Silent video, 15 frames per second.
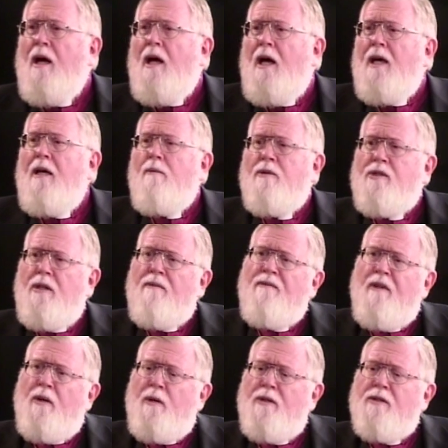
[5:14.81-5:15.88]
He was
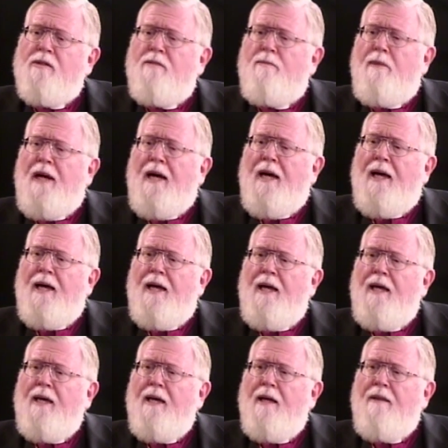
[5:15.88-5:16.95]
influenced
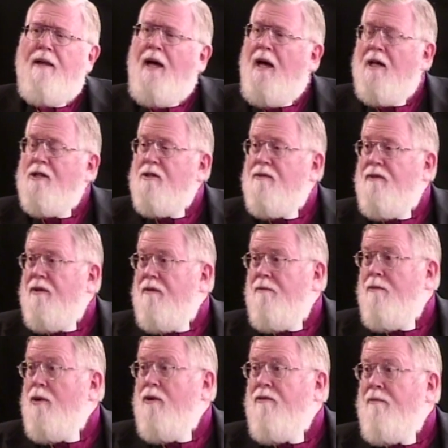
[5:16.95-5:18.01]
by the Oxford
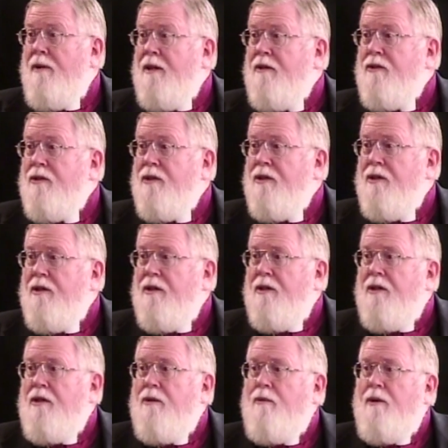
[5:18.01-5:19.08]
movement,
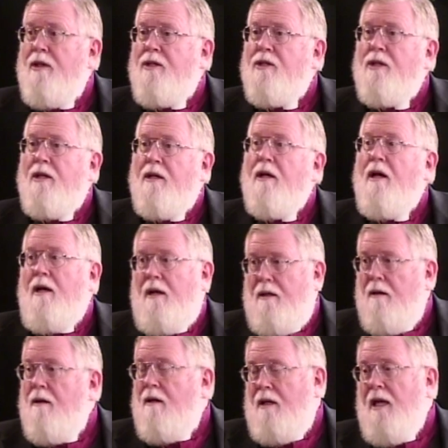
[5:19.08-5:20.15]
which
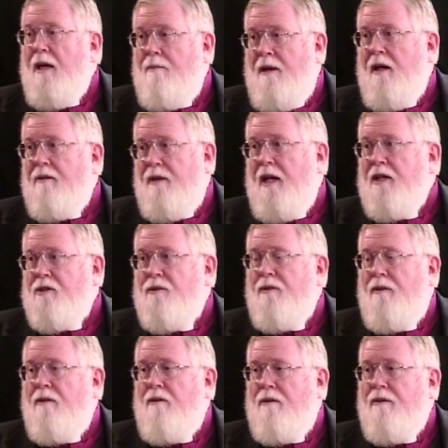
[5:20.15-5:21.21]
came out of
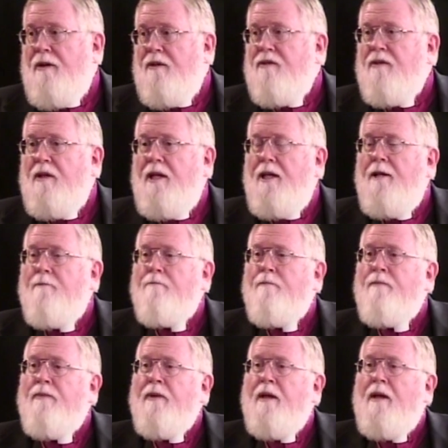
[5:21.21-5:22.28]
Oxford University.
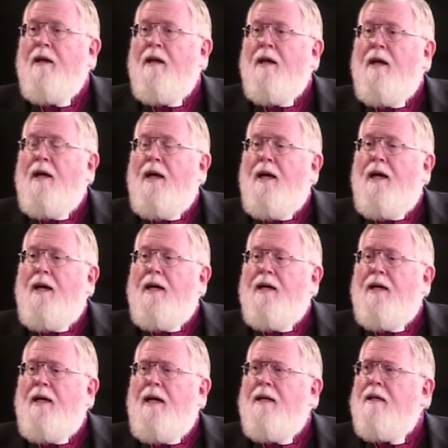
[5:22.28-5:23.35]

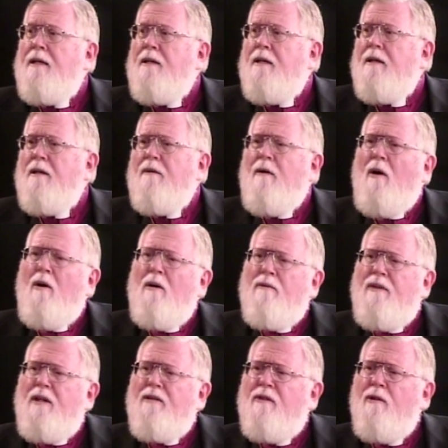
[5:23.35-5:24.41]
And all of
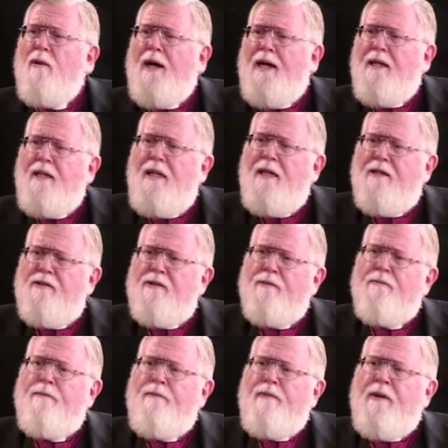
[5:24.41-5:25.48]
these new ideas,
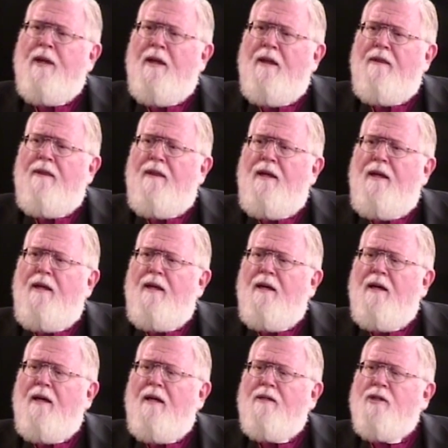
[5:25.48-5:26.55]
the
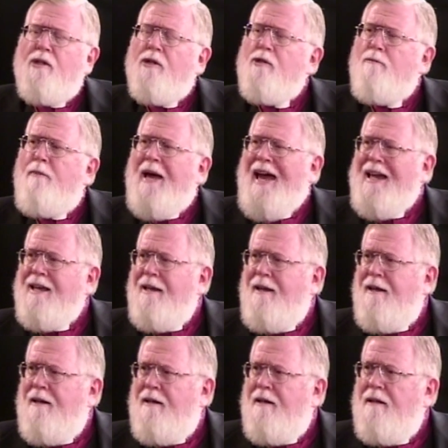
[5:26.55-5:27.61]
church back
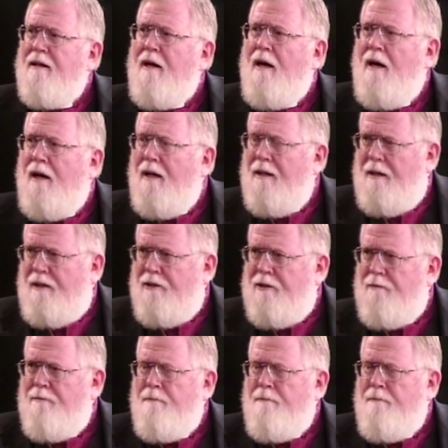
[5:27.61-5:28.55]
in Holland